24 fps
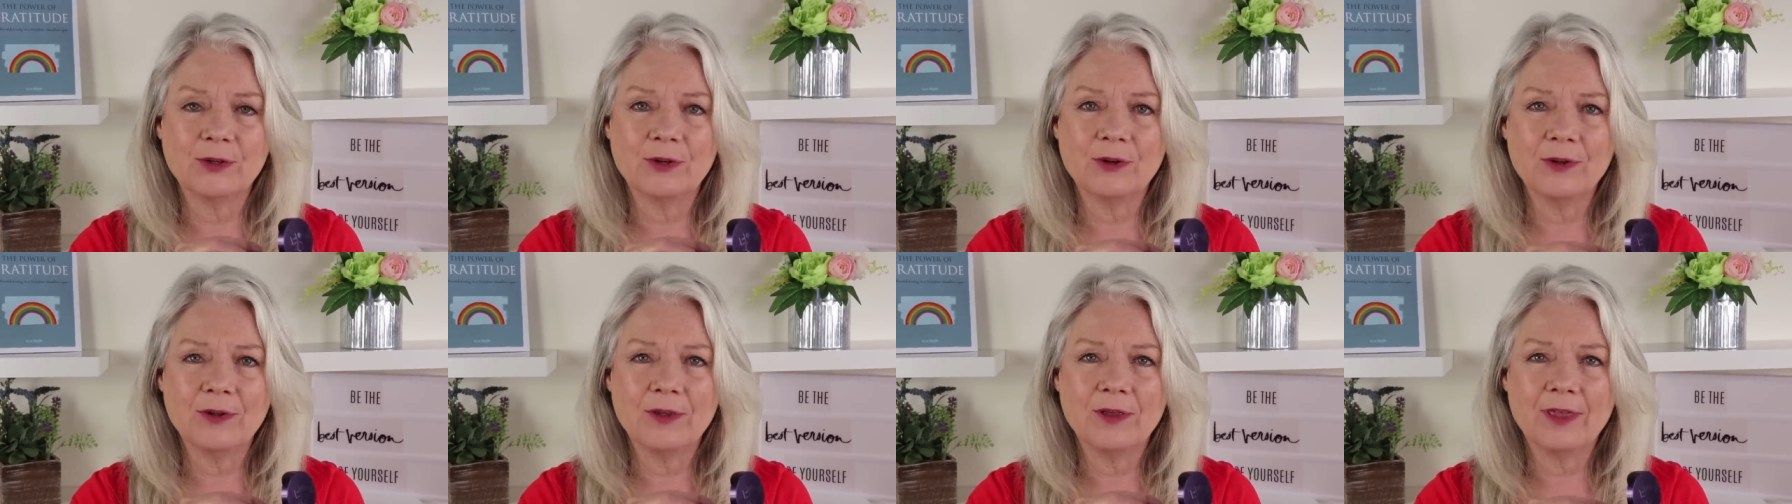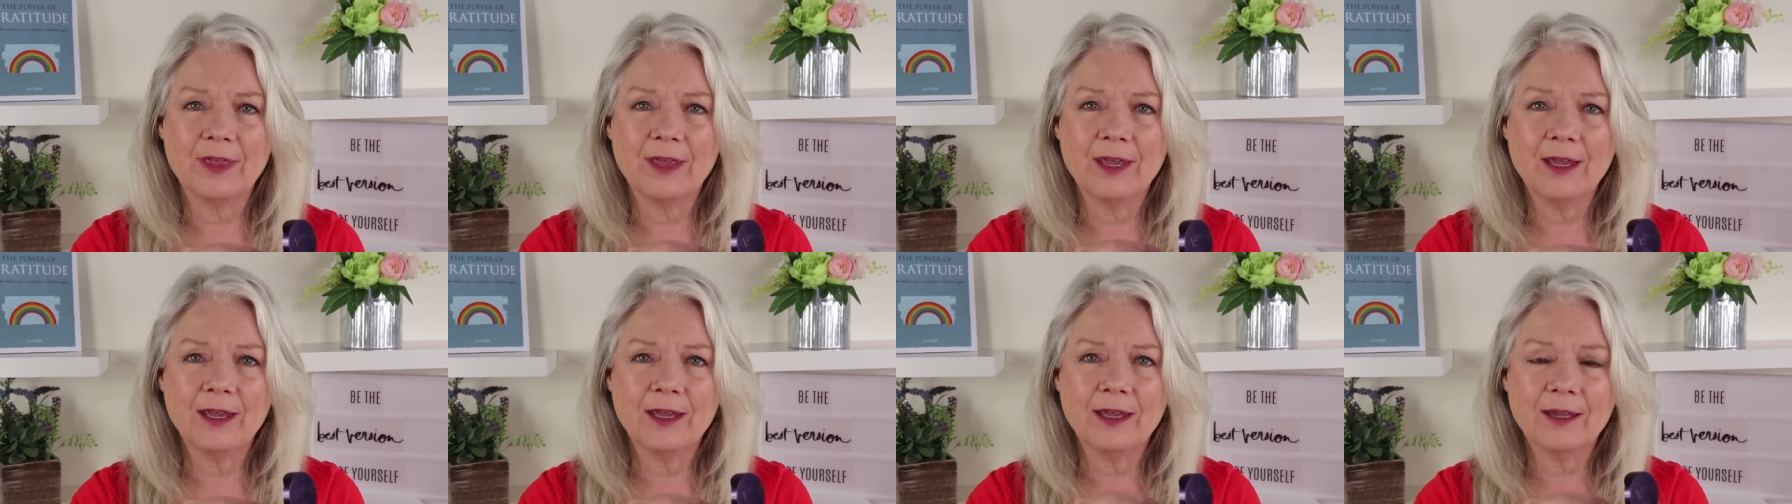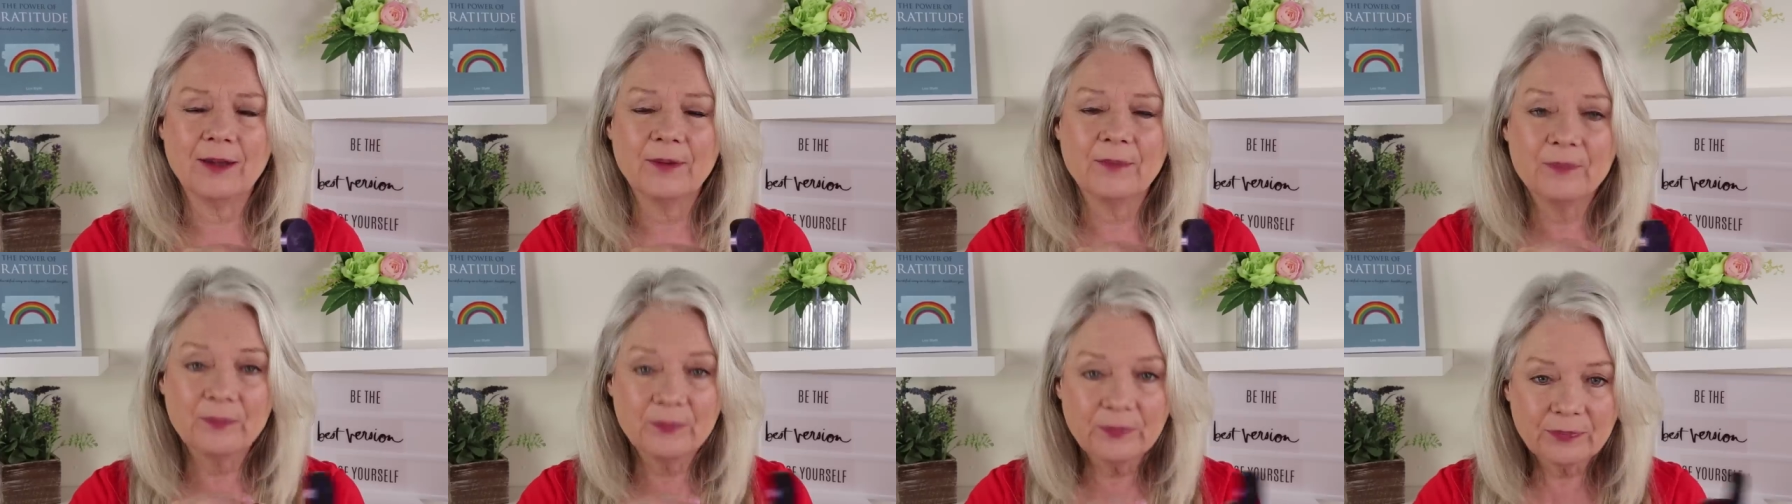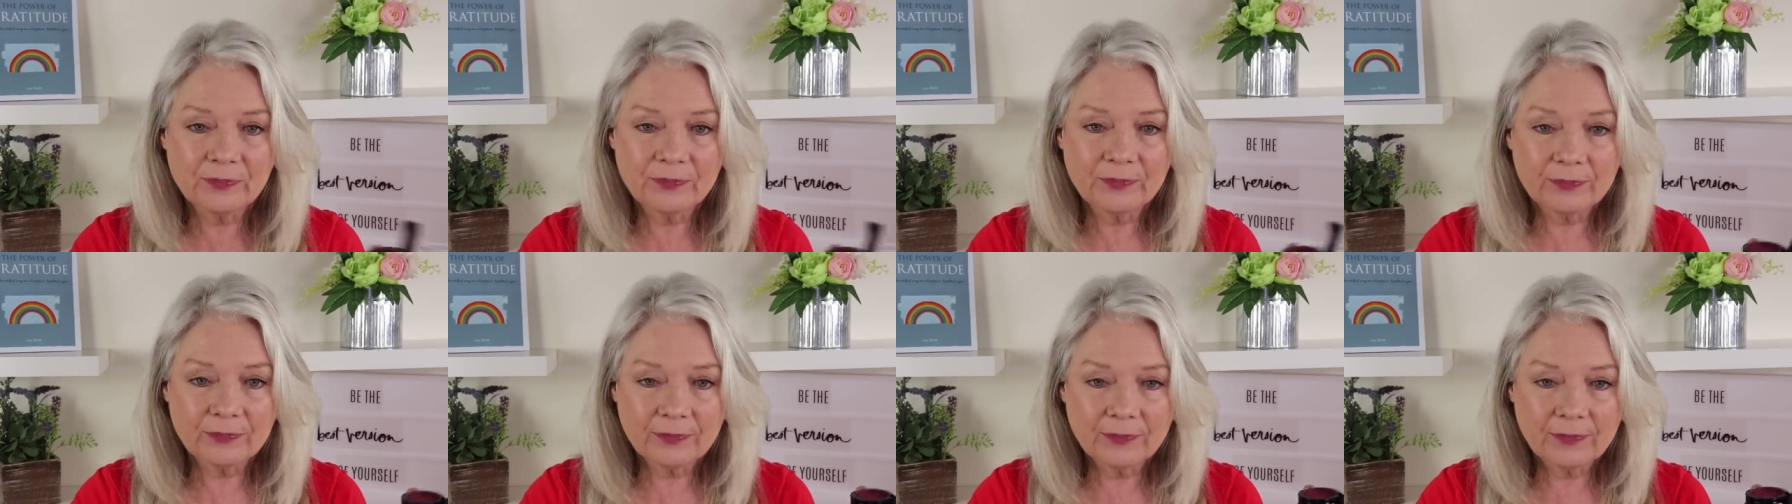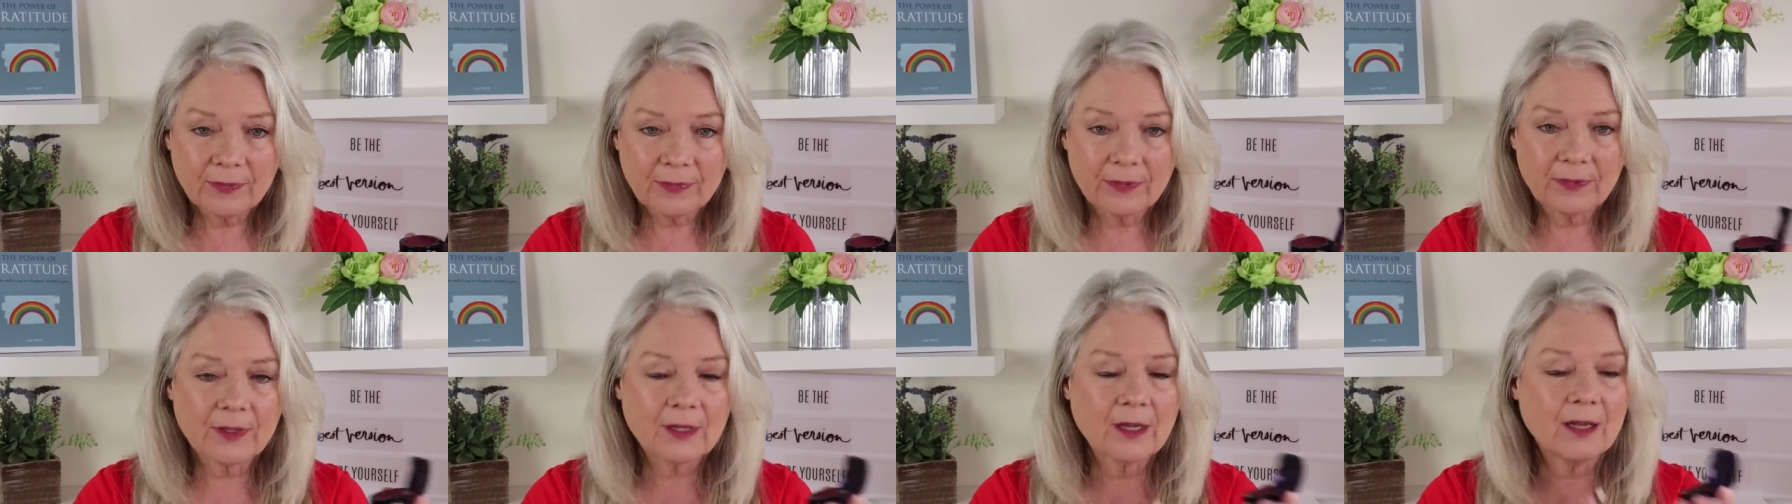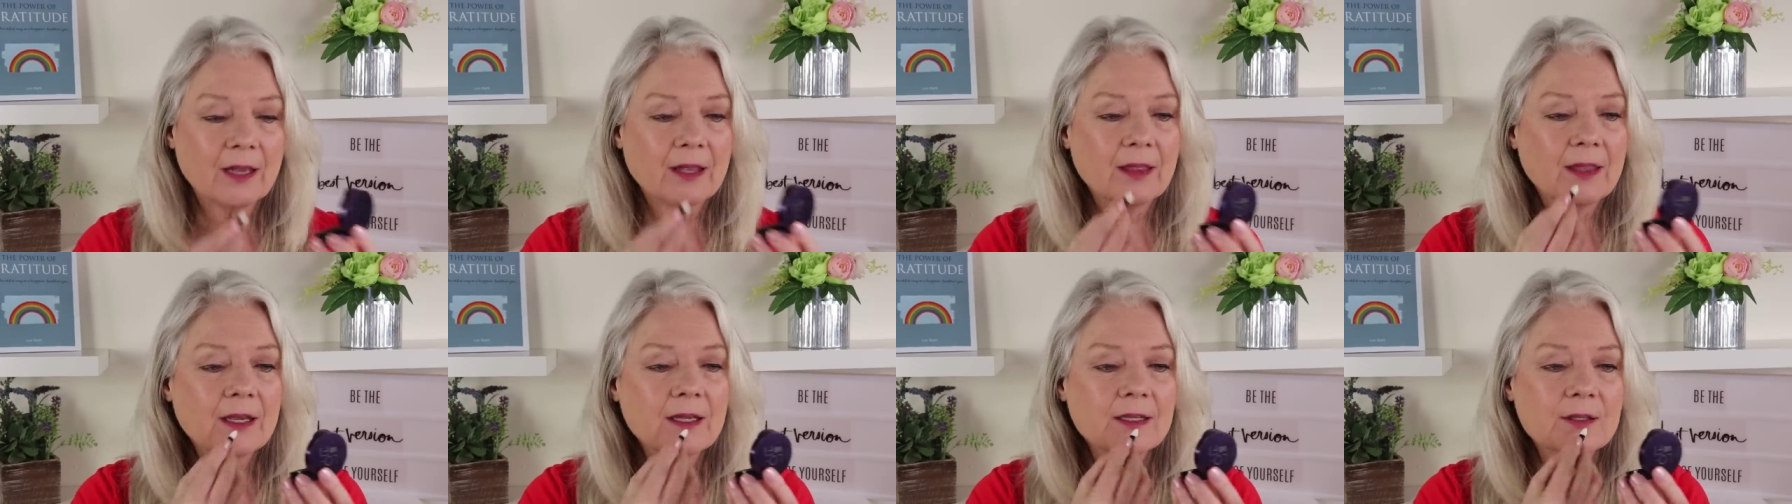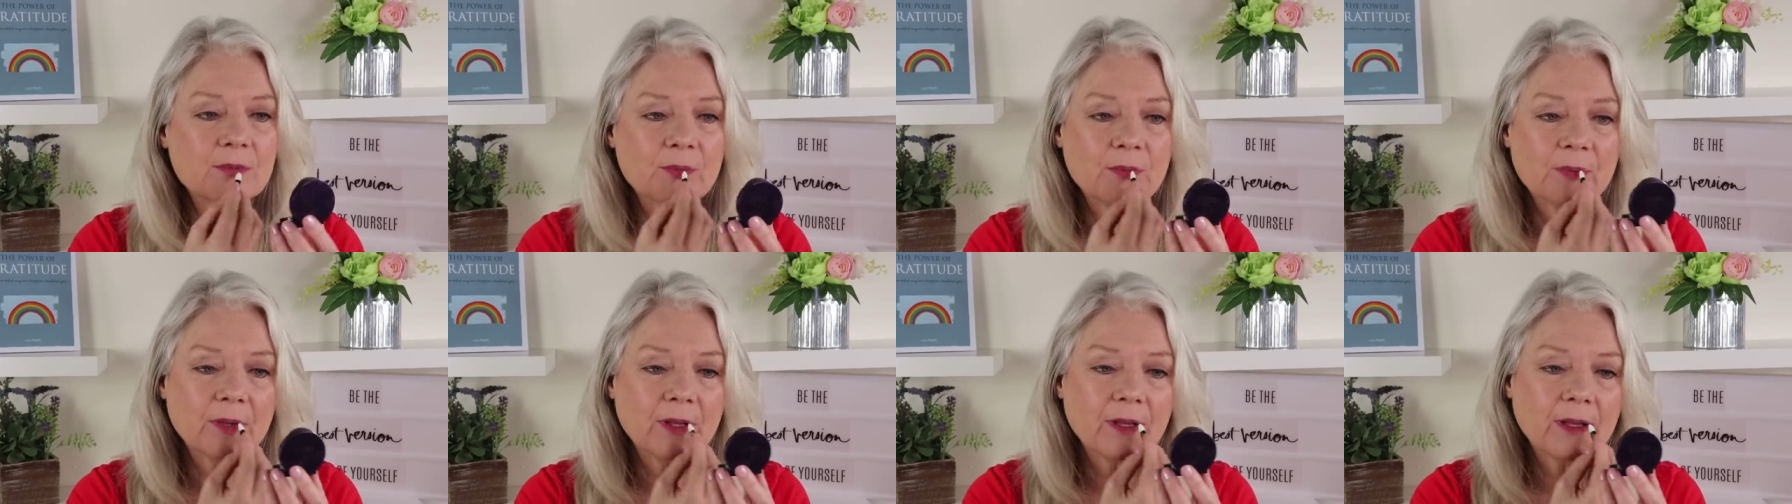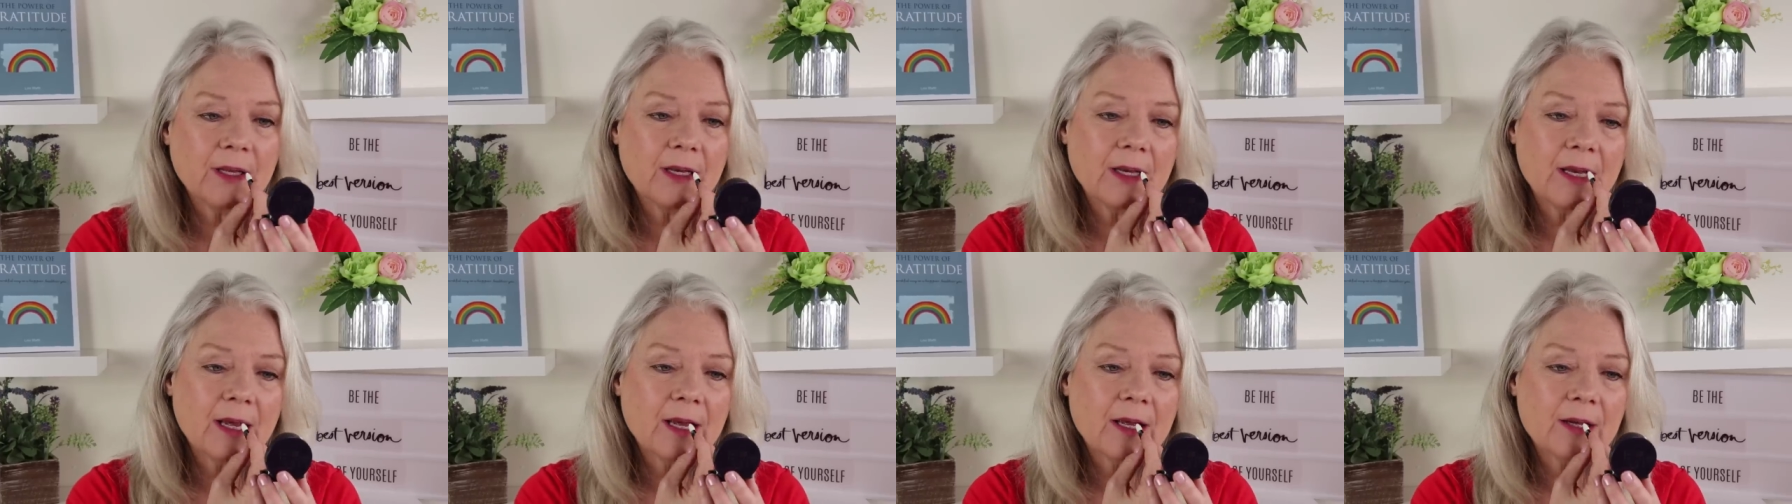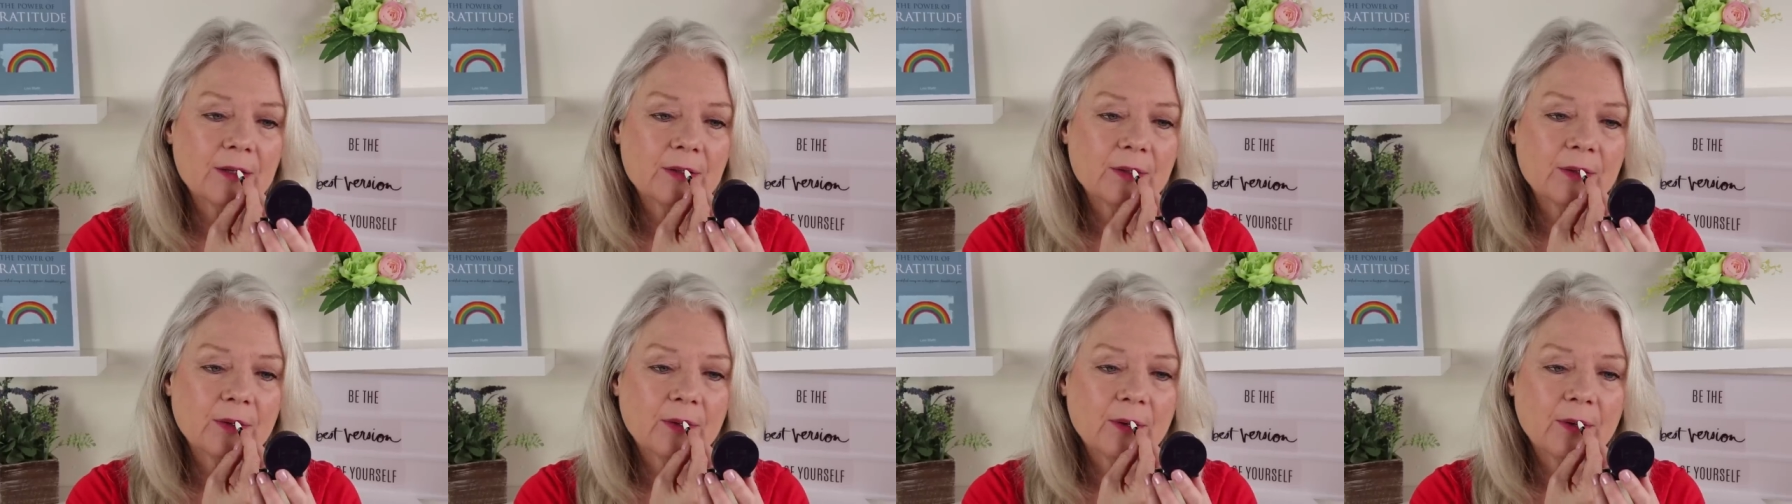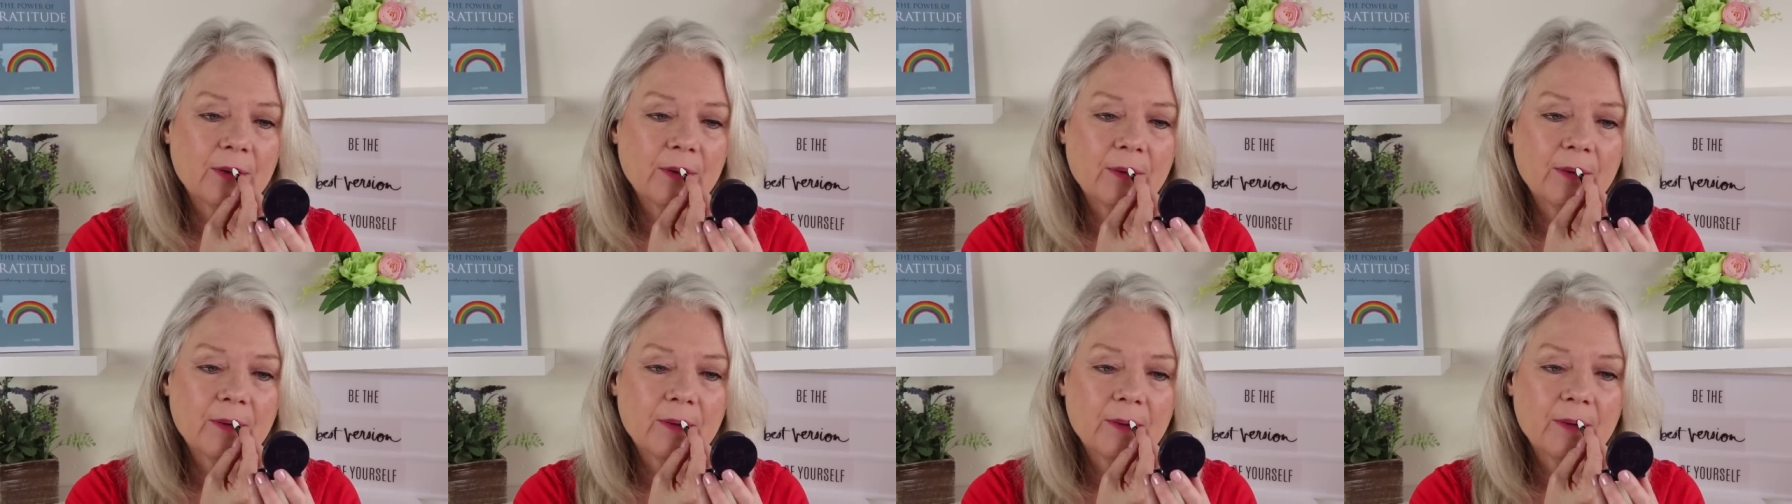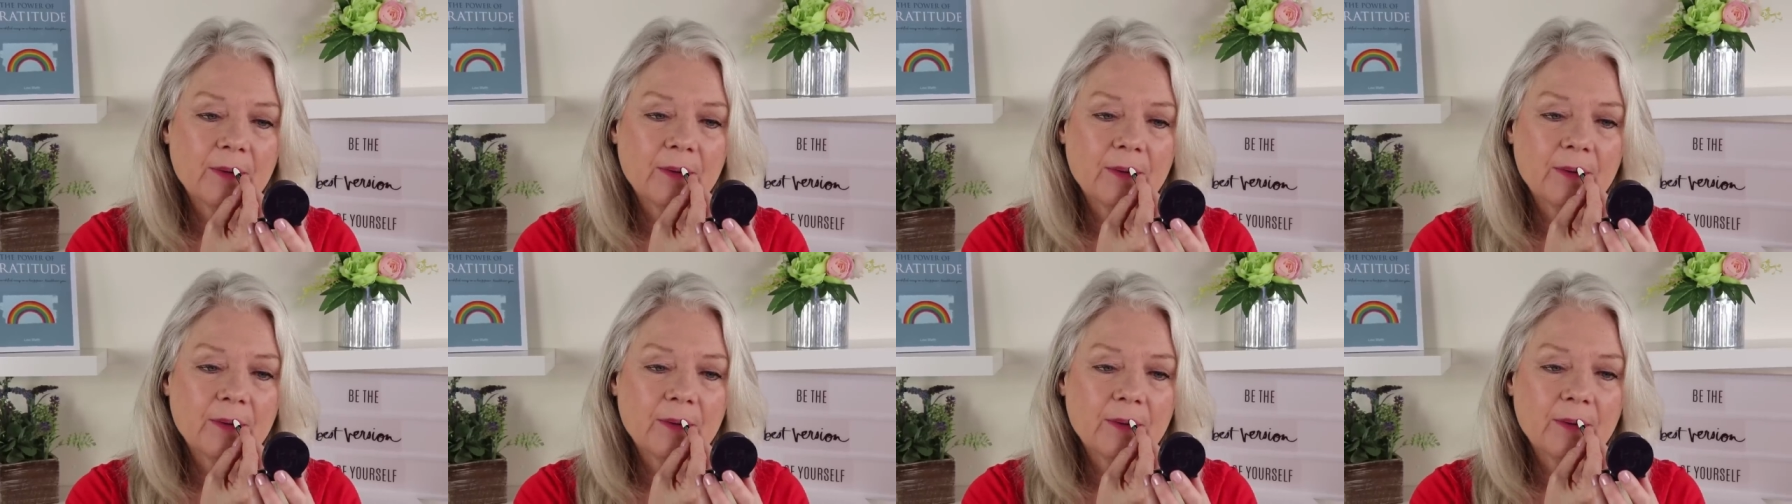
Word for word: don't you think? I think it's really natural.